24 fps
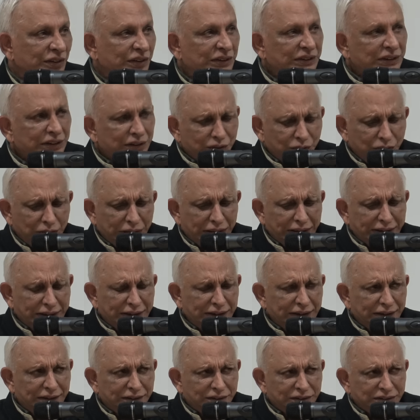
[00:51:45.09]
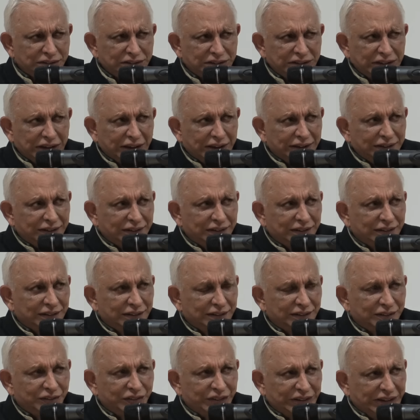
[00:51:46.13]
So it's a good idea to start
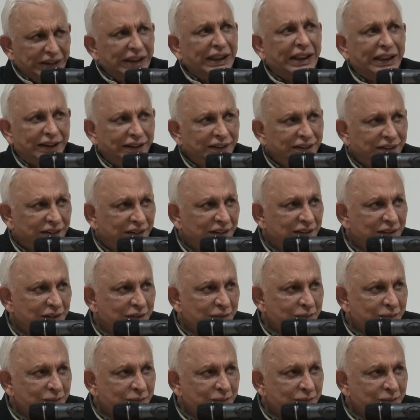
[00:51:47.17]
with that